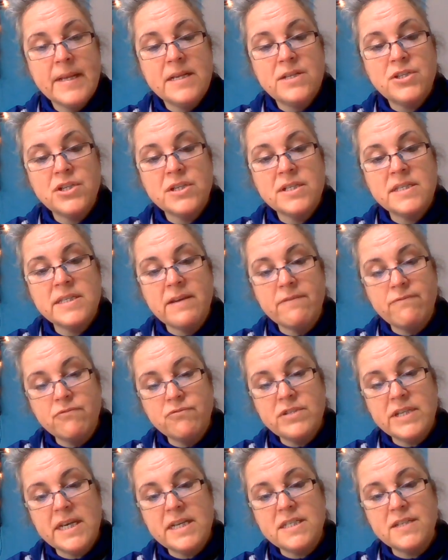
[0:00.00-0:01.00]
It took
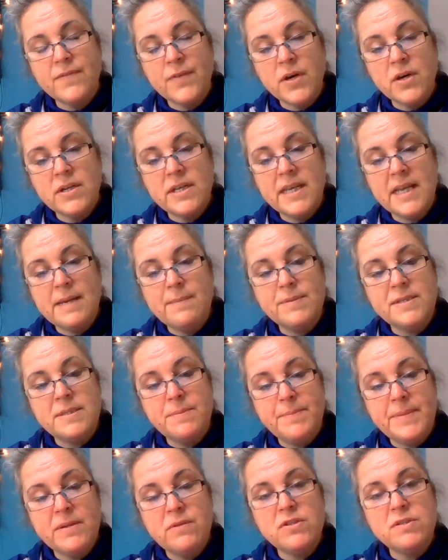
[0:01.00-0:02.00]
several days of hard labour to
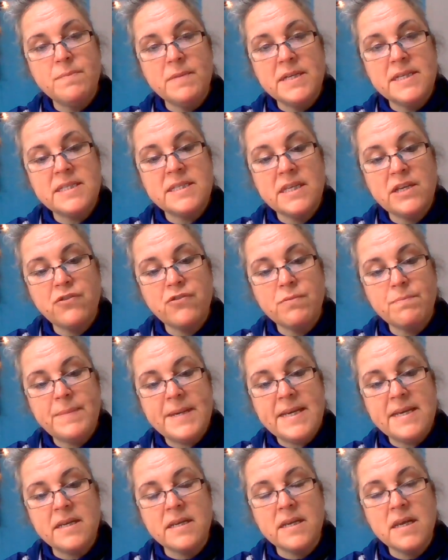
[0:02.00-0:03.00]
build my secret
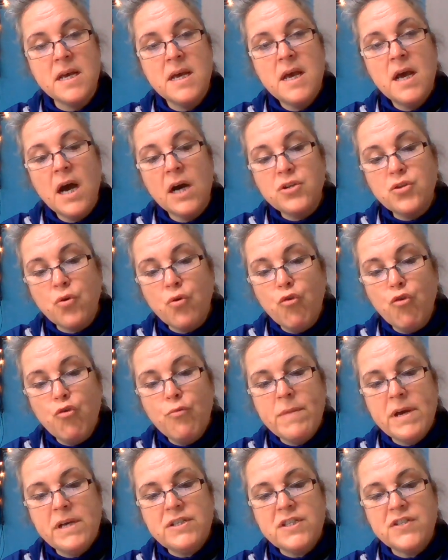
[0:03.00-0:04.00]
beacon. I'd
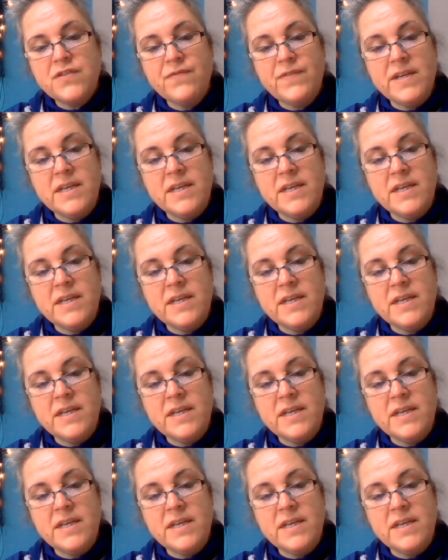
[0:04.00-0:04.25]
almost